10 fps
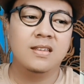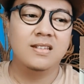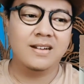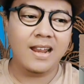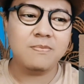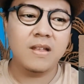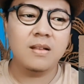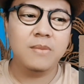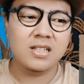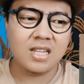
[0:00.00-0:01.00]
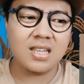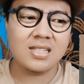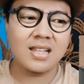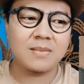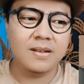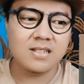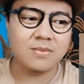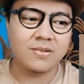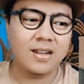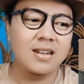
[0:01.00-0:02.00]
right? Belgique is like
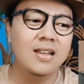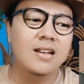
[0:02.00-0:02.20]
Belgium, right?